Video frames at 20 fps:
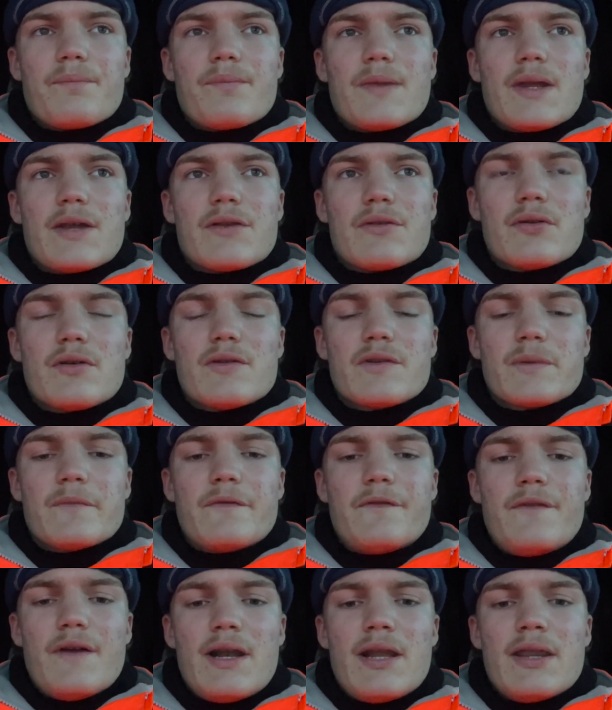as long as I'm
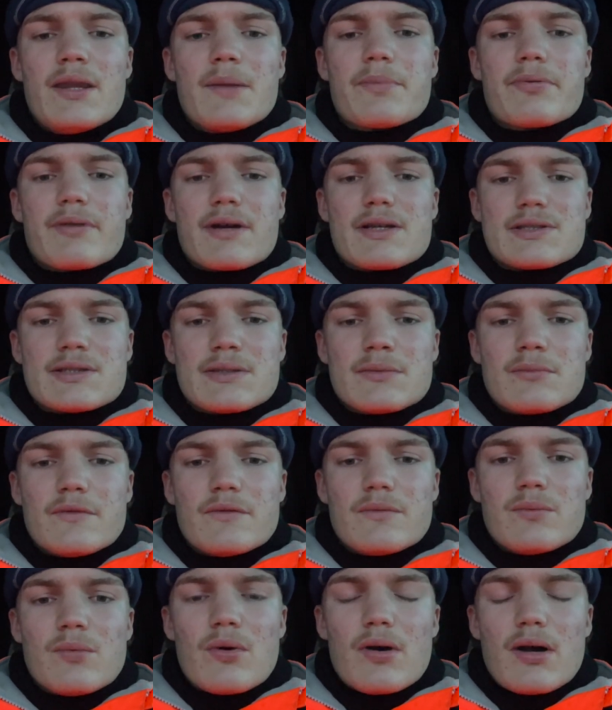filling the present
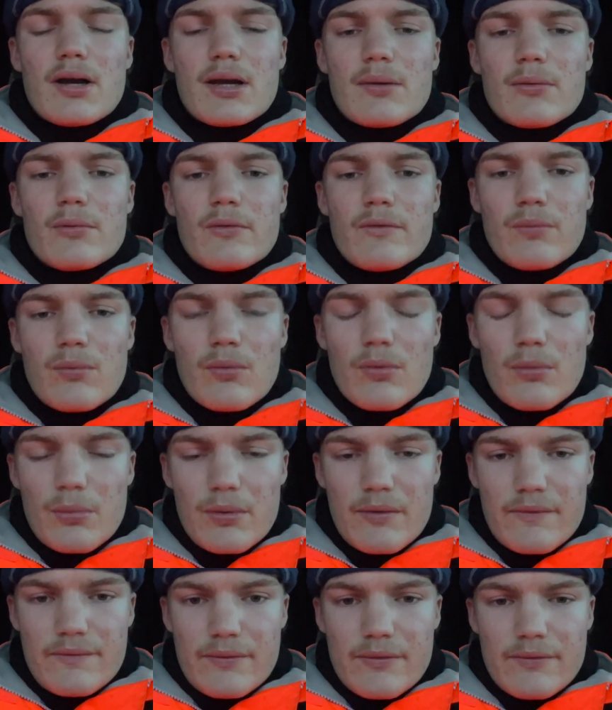
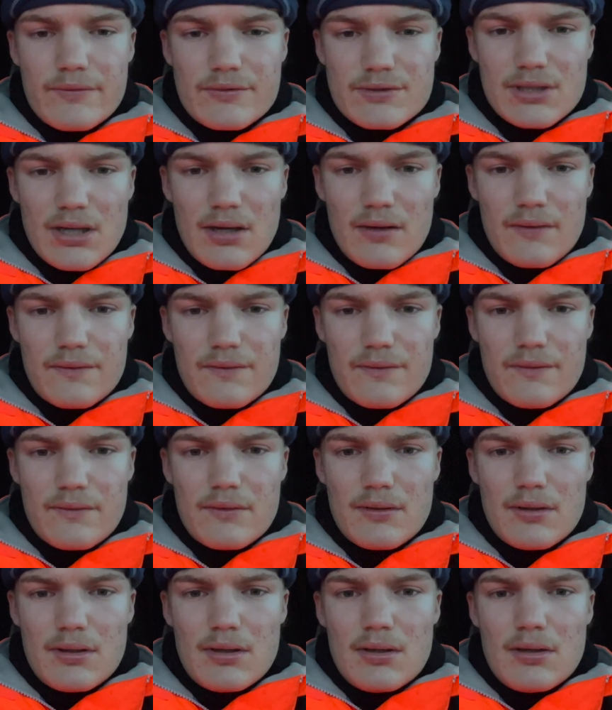with stuff,
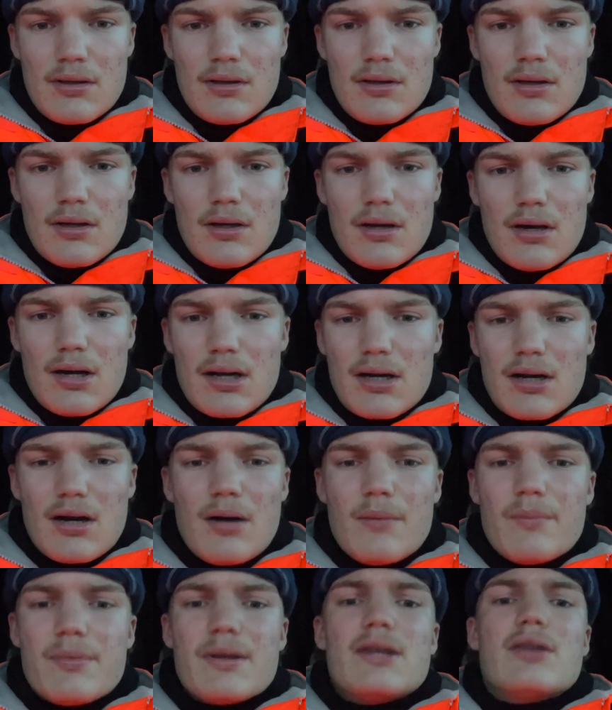I
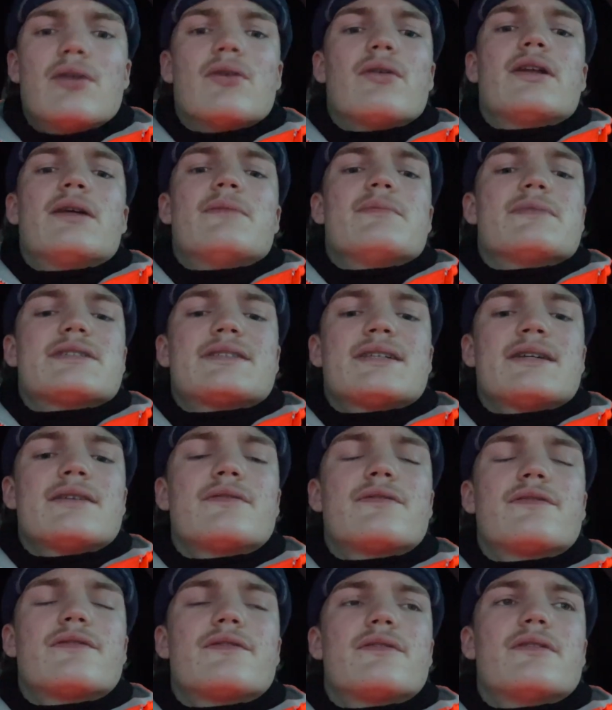can't be annoyed at
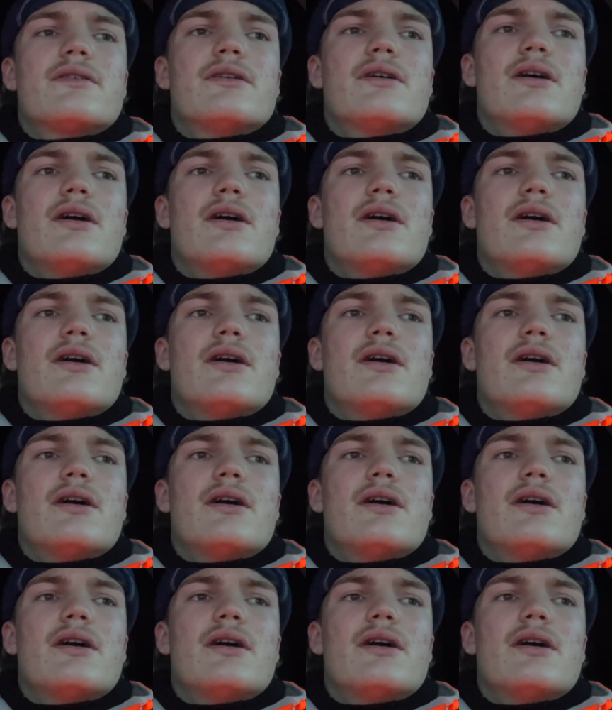myself.